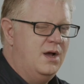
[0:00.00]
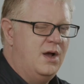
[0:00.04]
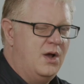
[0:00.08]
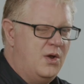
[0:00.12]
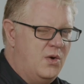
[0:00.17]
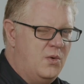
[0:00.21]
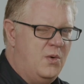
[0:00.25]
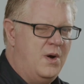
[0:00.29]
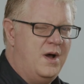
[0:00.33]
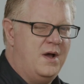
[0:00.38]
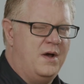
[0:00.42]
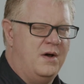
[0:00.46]

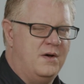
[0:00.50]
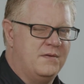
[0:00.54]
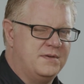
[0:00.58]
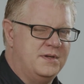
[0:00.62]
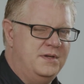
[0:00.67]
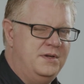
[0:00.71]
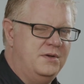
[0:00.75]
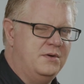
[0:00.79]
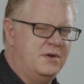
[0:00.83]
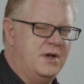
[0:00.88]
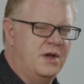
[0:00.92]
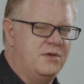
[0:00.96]
Quite
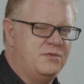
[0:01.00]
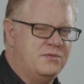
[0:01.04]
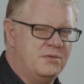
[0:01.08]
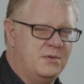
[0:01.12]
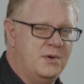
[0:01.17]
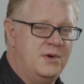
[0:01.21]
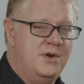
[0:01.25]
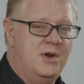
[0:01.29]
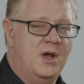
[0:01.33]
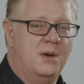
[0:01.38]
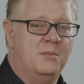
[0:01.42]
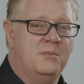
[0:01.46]
often you'll go through
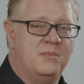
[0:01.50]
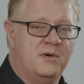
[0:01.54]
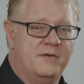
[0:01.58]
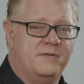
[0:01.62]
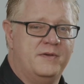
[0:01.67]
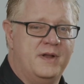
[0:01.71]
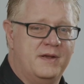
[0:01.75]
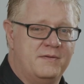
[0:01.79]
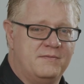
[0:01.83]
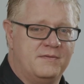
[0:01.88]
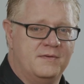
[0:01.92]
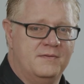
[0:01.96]
a number of
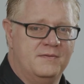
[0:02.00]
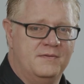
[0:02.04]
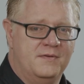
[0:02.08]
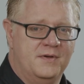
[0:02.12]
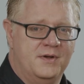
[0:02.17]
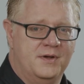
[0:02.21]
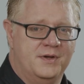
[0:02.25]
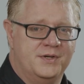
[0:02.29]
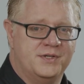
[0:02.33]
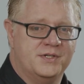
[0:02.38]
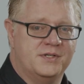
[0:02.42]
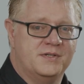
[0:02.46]
different
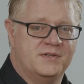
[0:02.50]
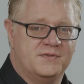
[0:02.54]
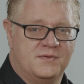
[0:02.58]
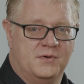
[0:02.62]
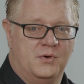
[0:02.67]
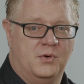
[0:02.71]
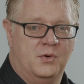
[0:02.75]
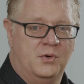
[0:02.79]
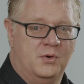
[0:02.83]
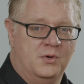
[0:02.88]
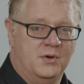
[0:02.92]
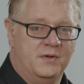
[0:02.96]
versions for
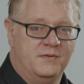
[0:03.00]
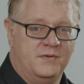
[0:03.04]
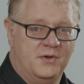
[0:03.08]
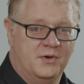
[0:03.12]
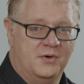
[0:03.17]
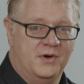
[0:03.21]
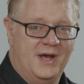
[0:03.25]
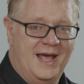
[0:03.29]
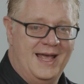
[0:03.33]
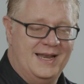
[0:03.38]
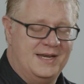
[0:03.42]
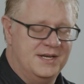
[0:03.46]
all of
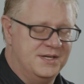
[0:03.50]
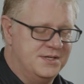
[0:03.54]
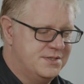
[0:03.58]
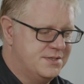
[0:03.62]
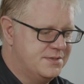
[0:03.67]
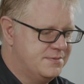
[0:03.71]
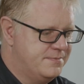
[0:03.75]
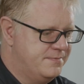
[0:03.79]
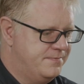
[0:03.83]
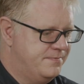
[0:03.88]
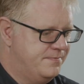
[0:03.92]
your edits.